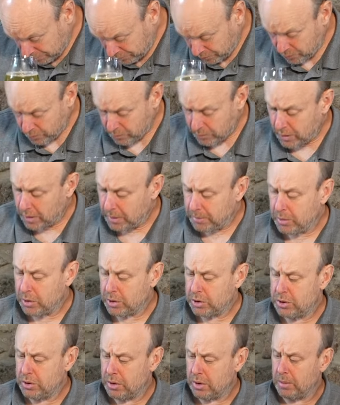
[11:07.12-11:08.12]
I'm
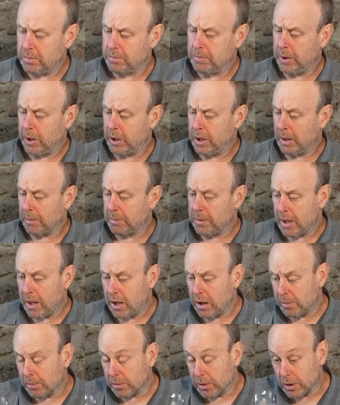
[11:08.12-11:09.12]
not sure. I'm picking up
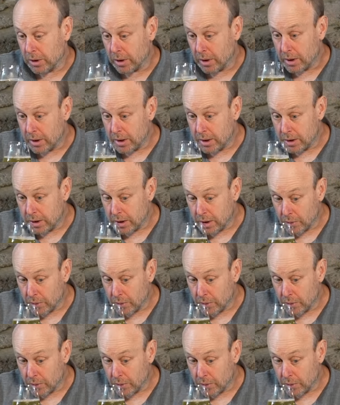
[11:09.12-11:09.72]
caramel in the